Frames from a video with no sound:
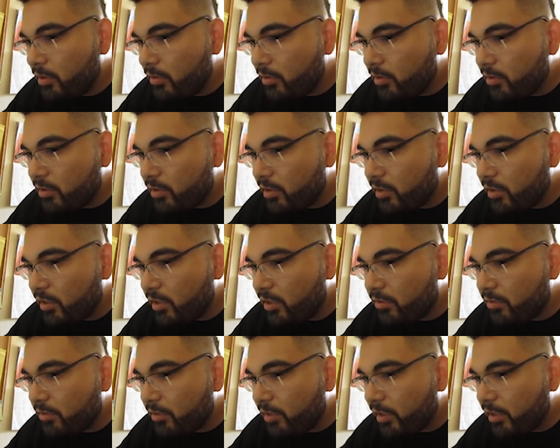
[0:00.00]
Let's see,
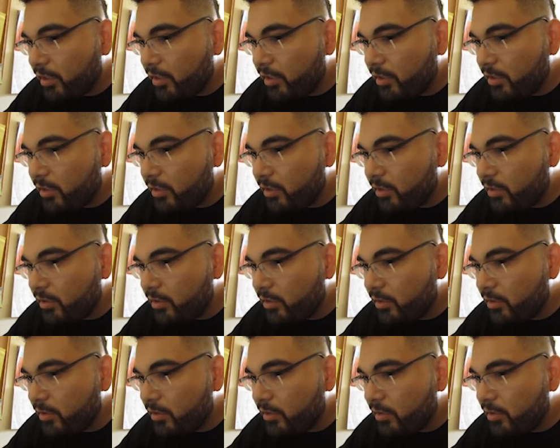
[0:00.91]
this one right here.
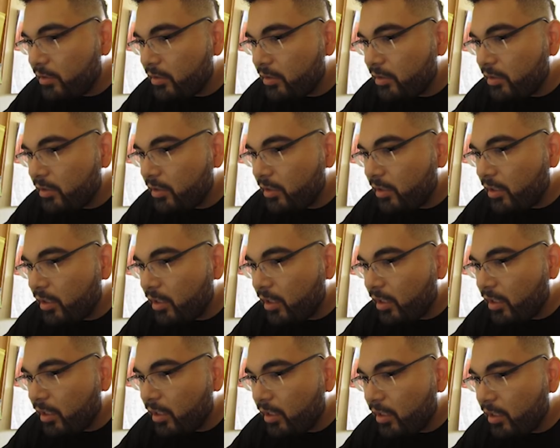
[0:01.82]

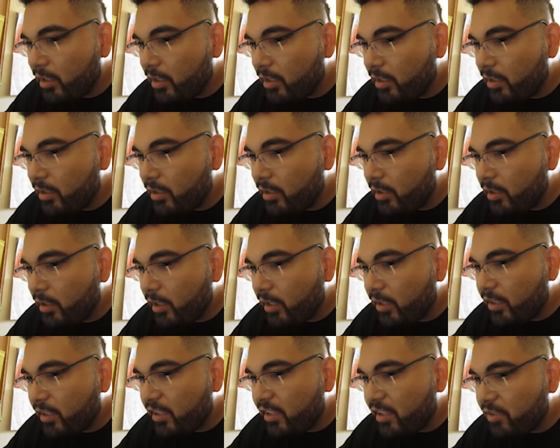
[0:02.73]

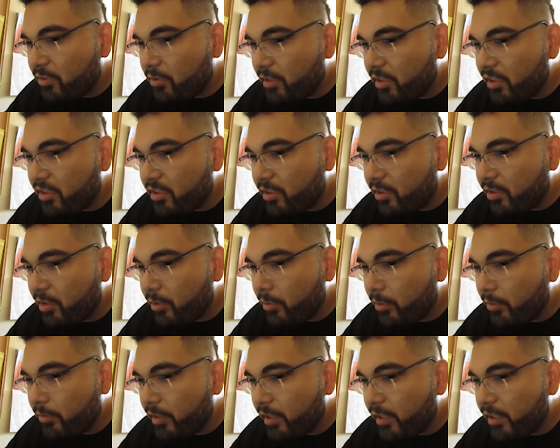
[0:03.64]
And then this one is already
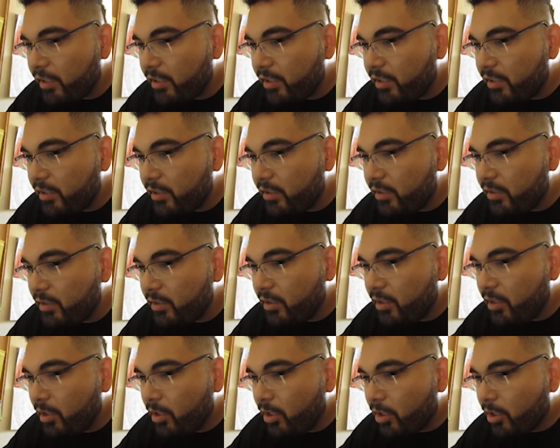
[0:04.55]
one right here.
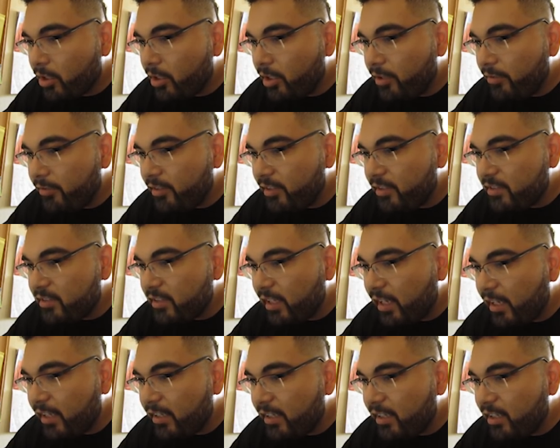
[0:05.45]
Curve this
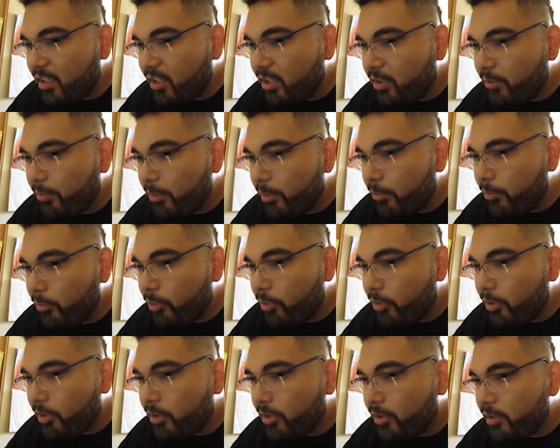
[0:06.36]
line a little bit
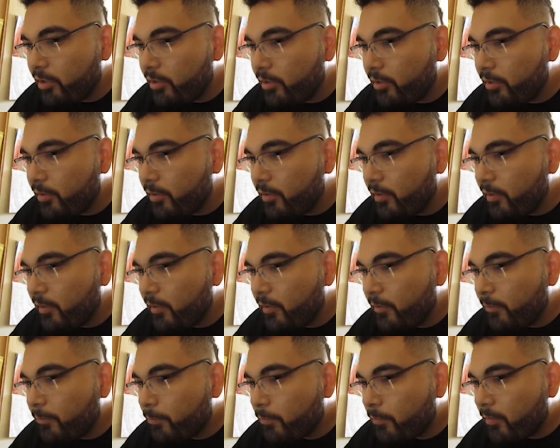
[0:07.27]
more.
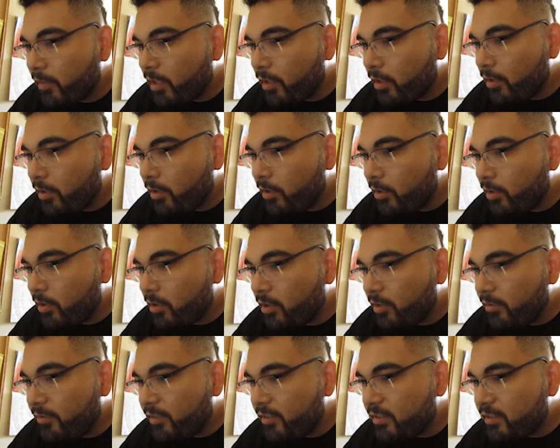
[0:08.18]
you know,
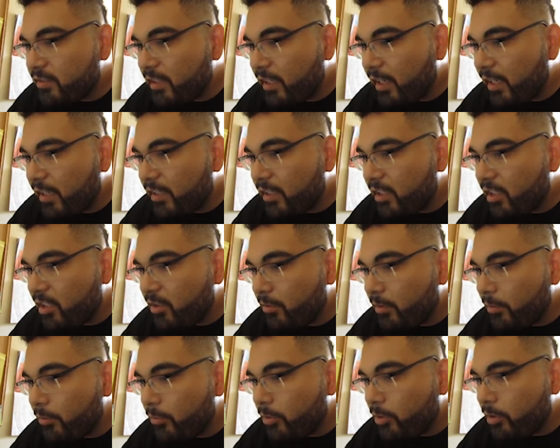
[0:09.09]
curve this line a little
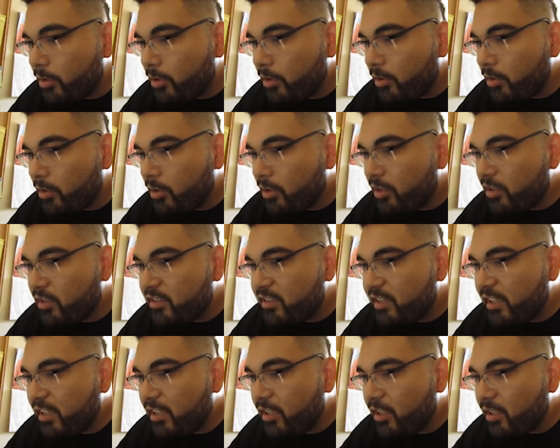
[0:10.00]
bit more.
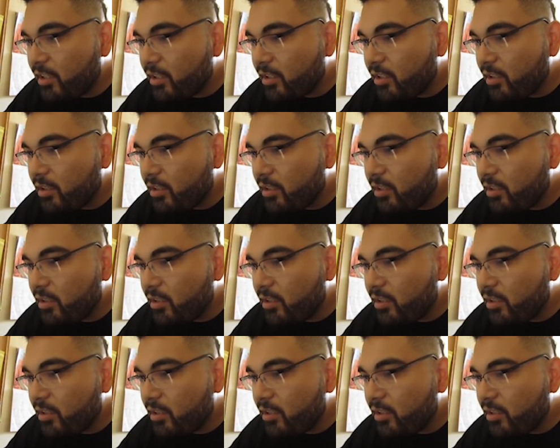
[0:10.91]
See, look,